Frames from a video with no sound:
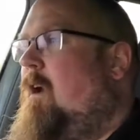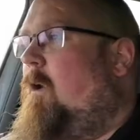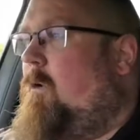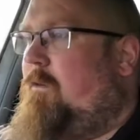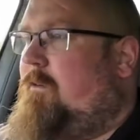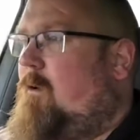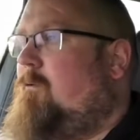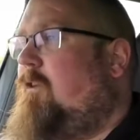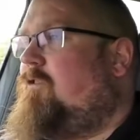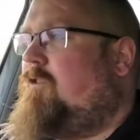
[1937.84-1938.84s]
Also,
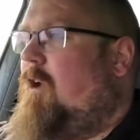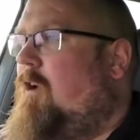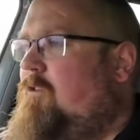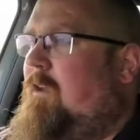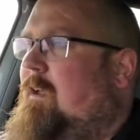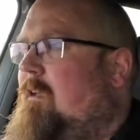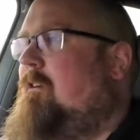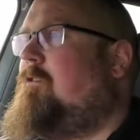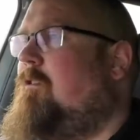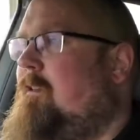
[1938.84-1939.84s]
the charging
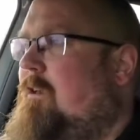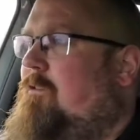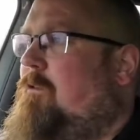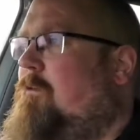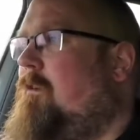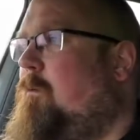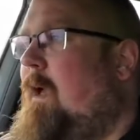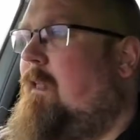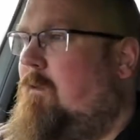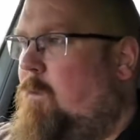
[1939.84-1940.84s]
credentials as
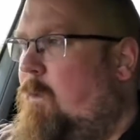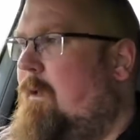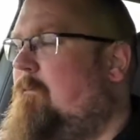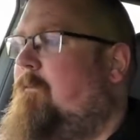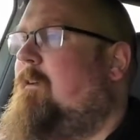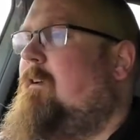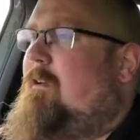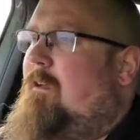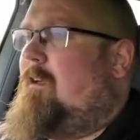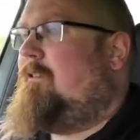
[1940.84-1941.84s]
well with
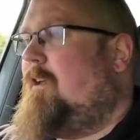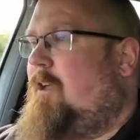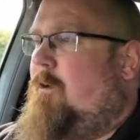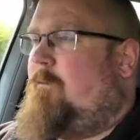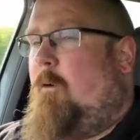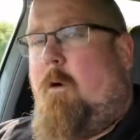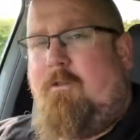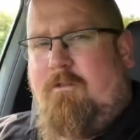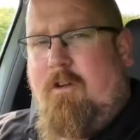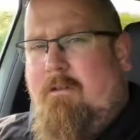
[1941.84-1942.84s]
the
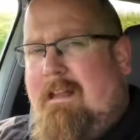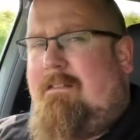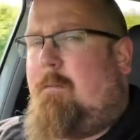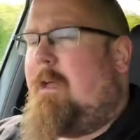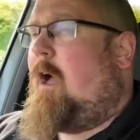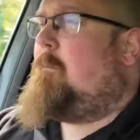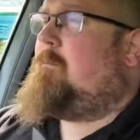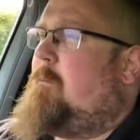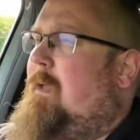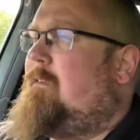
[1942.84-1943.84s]
Q4 do need to be upped
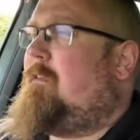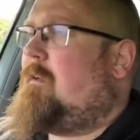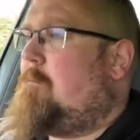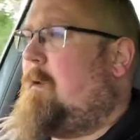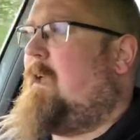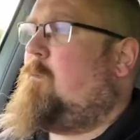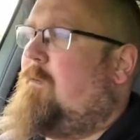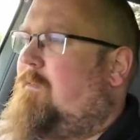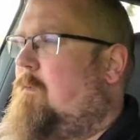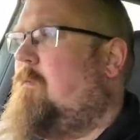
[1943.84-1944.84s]
a bit to compete
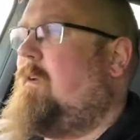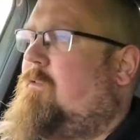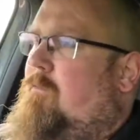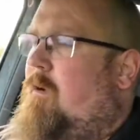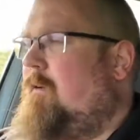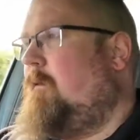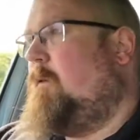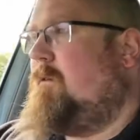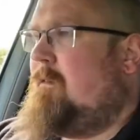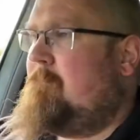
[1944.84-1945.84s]
with some of its
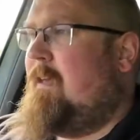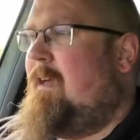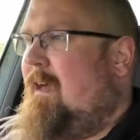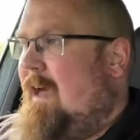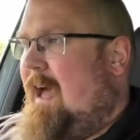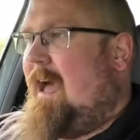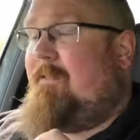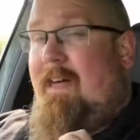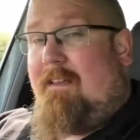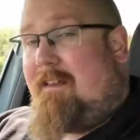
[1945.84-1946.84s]
rivals.
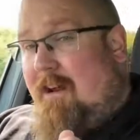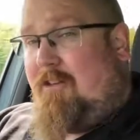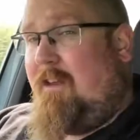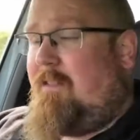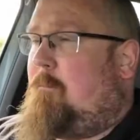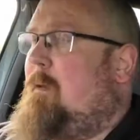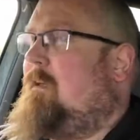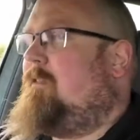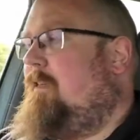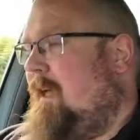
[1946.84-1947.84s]
And that's actually the
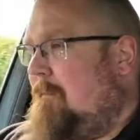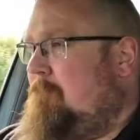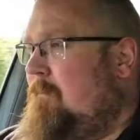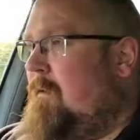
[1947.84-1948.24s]
big thing.